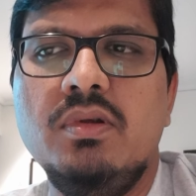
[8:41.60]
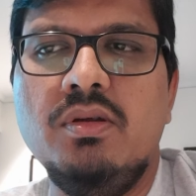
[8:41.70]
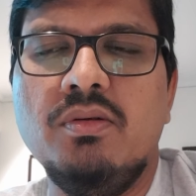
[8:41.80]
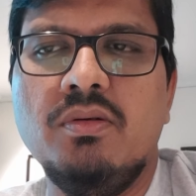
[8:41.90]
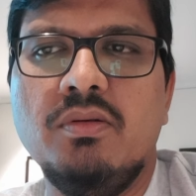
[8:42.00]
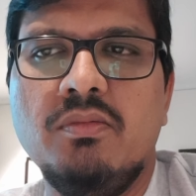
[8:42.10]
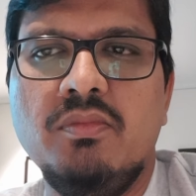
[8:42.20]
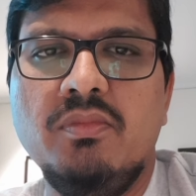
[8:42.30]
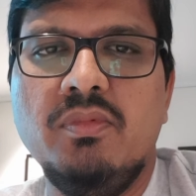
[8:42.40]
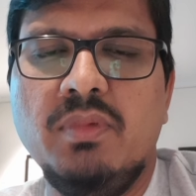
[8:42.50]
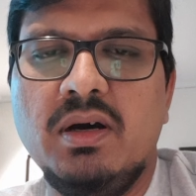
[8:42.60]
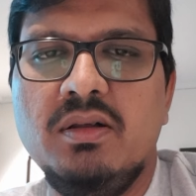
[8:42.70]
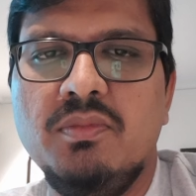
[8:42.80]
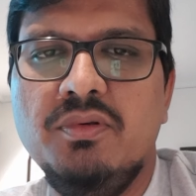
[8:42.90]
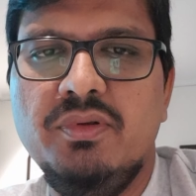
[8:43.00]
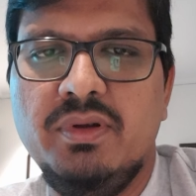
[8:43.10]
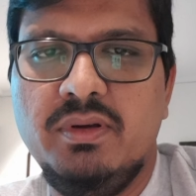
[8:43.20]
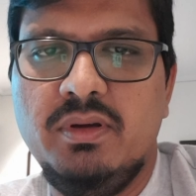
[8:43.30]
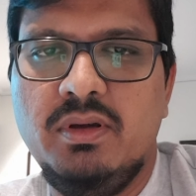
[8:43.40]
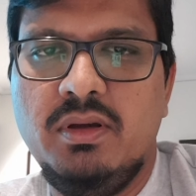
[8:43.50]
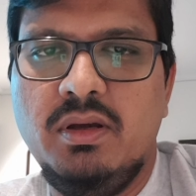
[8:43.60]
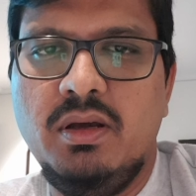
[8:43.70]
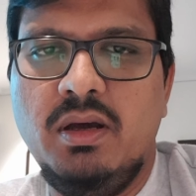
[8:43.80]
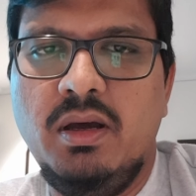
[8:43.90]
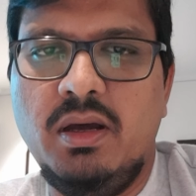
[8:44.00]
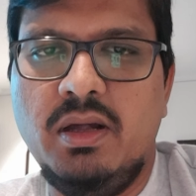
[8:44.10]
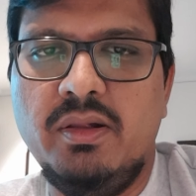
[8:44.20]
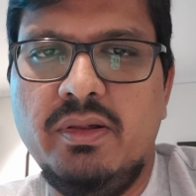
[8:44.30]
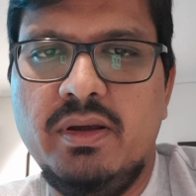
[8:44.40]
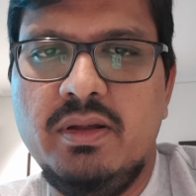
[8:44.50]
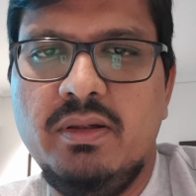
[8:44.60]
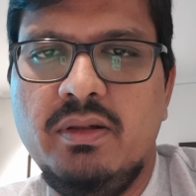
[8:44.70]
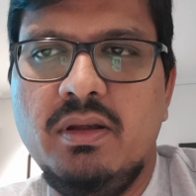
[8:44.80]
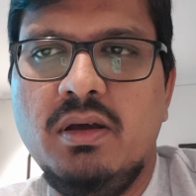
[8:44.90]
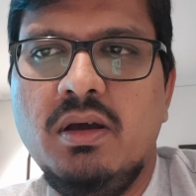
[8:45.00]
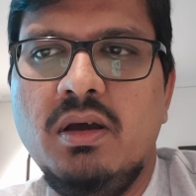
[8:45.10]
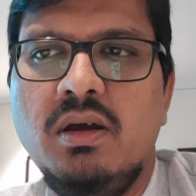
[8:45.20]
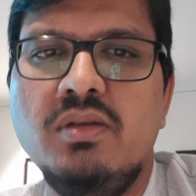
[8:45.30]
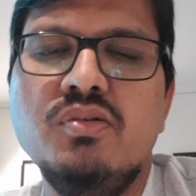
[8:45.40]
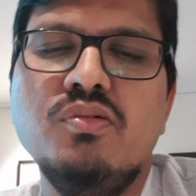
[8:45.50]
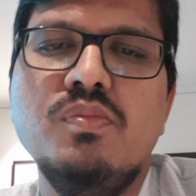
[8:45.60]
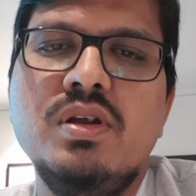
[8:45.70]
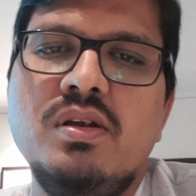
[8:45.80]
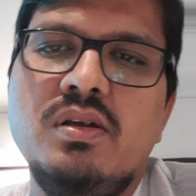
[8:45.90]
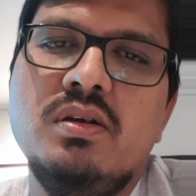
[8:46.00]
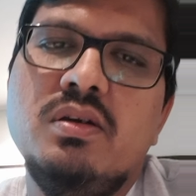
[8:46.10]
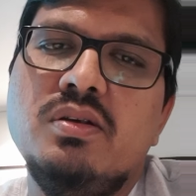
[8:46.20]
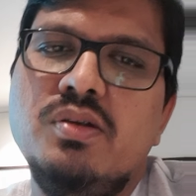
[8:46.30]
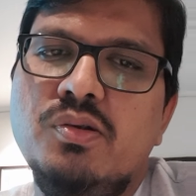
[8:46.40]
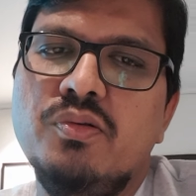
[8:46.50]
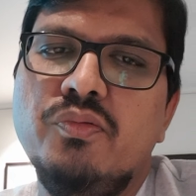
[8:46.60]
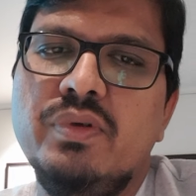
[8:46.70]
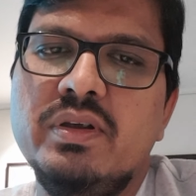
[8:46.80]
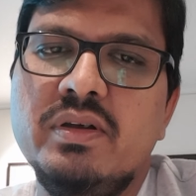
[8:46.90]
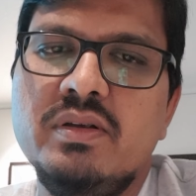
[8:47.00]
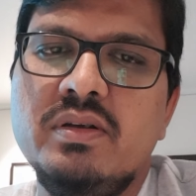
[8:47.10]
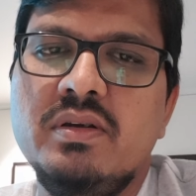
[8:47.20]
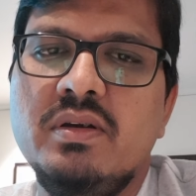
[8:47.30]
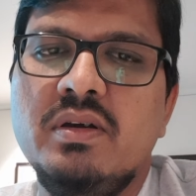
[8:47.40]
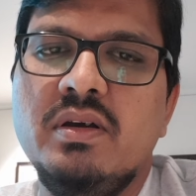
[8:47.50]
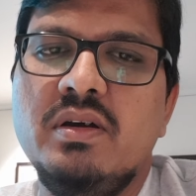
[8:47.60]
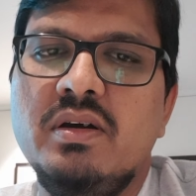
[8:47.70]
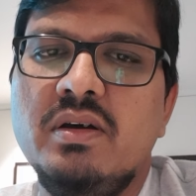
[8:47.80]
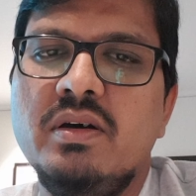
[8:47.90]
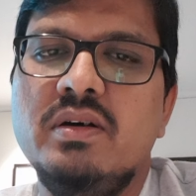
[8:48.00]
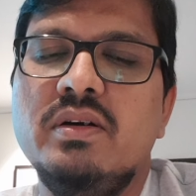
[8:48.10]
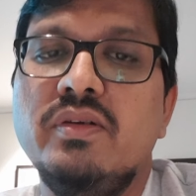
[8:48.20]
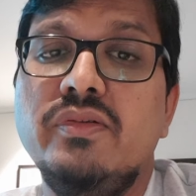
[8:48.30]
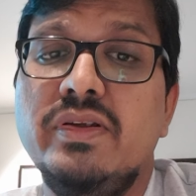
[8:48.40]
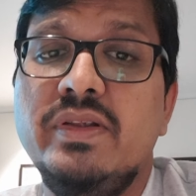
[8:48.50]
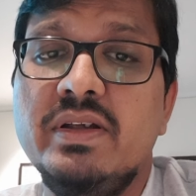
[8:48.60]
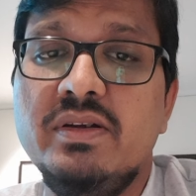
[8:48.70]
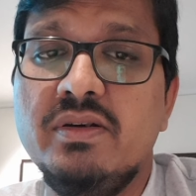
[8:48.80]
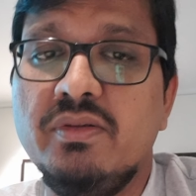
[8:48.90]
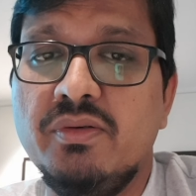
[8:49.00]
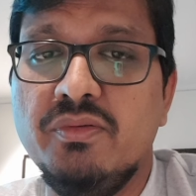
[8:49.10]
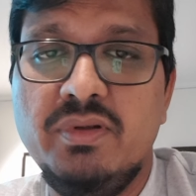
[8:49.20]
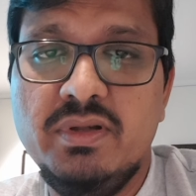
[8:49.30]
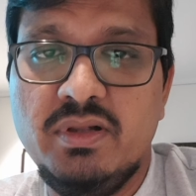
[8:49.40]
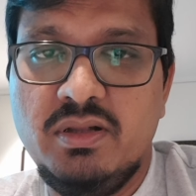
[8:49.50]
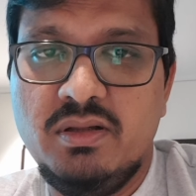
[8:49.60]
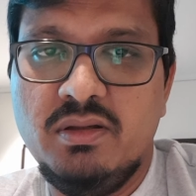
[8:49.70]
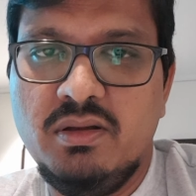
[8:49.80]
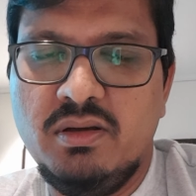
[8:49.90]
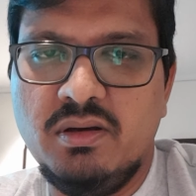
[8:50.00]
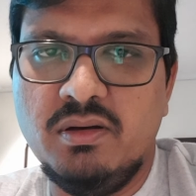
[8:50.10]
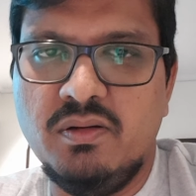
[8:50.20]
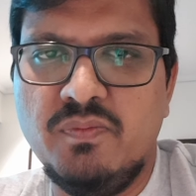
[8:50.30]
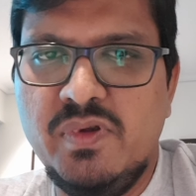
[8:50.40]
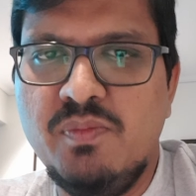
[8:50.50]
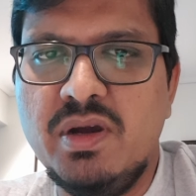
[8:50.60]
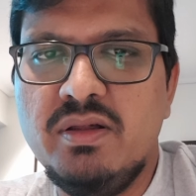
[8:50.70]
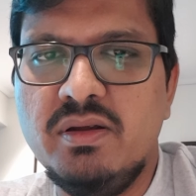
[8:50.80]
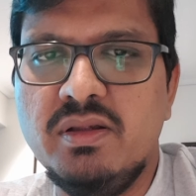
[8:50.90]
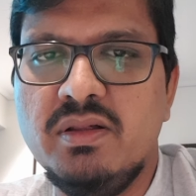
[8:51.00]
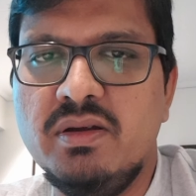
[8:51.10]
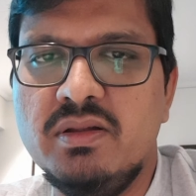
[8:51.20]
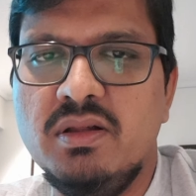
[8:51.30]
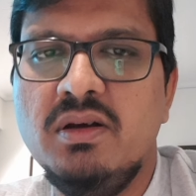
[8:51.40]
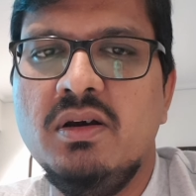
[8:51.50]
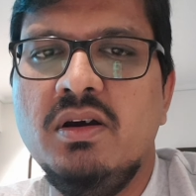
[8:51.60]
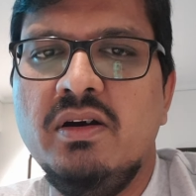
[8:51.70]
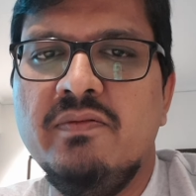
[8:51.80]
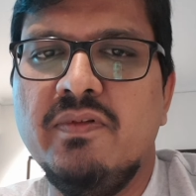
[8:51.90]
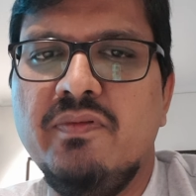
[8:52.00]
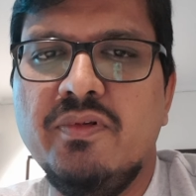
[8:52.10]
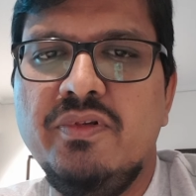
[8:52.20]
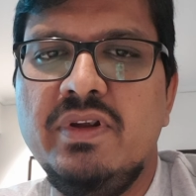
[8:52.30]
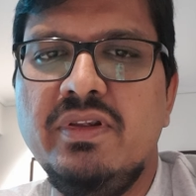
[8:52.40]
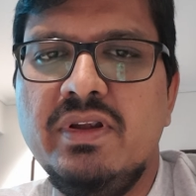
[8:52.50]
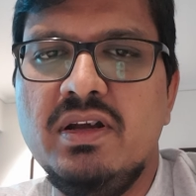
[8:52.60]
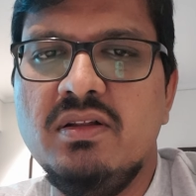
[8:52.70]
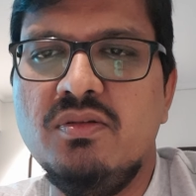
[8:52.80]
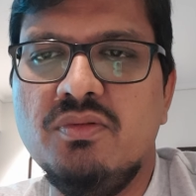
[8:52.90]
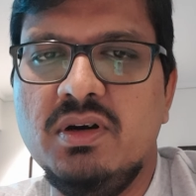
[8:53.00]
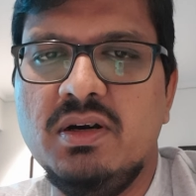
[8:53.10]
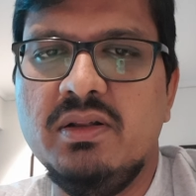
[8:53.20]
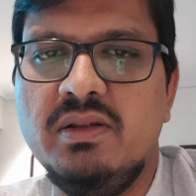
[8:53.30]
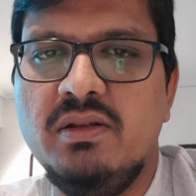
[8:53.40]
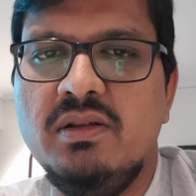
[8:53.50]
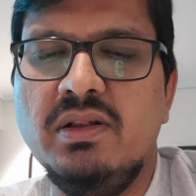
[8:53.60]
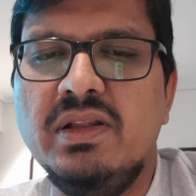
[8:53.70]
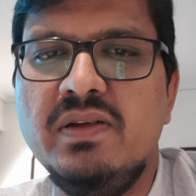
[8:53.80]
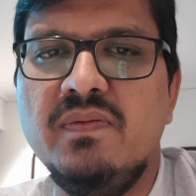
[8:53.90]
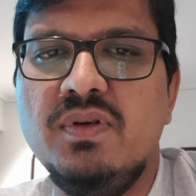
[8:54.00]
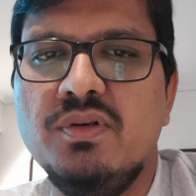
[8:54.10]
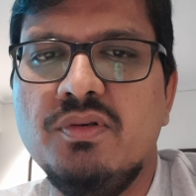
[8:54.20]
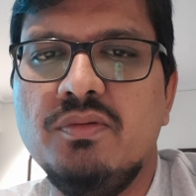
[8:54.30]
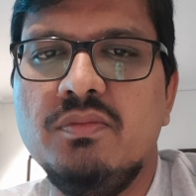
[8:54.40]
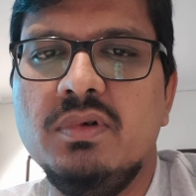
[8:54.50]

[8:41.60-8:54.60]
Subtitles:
your passport, and then you'll be issued with a detention notice, which basically says for 14 days you can't leave your